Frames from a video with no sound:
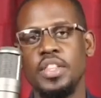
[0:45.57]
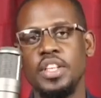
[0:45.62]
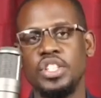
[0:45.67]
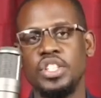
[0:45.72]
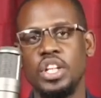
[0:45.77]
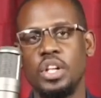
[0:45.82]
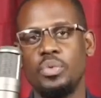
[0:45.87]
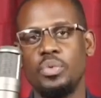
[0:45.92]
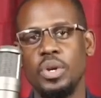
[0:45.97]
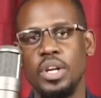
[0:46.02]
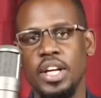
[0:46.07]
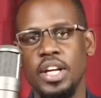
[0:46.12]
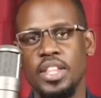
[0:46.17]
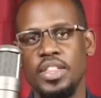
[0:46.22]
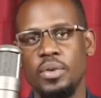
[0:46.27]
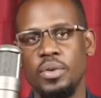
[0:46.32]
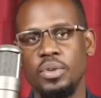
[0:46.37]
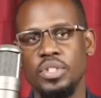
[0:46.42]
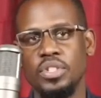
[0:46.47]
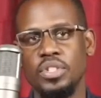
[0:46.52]
they shall relay
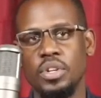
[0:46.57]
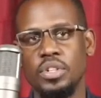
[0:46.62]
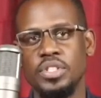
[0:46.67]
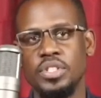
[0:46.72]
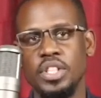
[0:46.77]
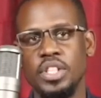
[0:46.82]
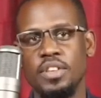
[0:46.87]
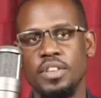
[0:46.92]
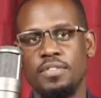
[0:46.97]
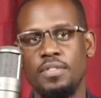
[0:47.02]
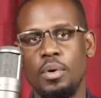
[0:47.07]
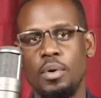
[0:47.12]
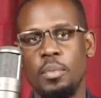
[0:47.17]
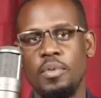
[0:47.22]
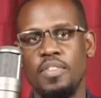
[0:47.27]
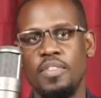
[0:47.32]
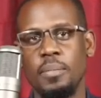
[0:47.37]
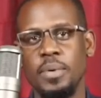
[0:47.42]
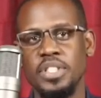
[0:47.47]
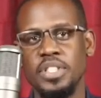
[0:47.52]
the results in the form
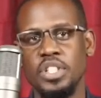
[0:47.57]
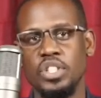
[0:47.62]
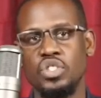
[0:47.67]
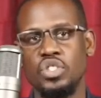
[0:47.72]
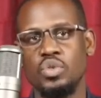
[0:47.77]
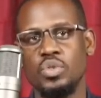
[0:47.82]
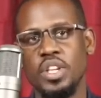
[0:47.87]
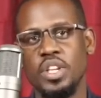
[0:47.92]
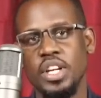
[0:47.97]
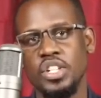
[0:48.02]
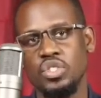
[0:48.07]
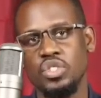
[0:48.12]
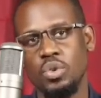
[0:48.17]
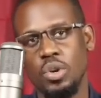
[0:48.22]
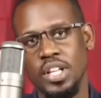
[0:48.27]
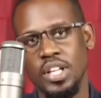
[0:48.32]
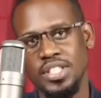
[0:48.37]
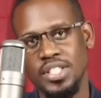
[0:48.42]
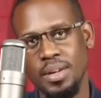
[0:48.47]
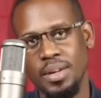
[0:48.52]
of a message to the
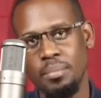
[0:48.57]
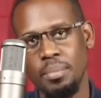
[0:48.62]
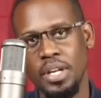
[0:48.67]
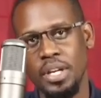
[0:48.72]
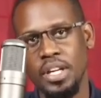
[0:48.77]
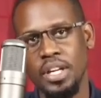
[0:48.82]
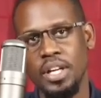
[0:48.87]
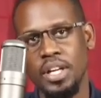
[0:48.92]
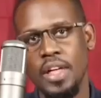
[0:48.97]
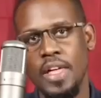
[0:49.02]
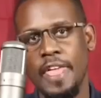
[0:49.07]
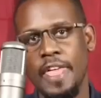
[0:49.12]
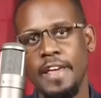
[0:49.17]
National Assembly,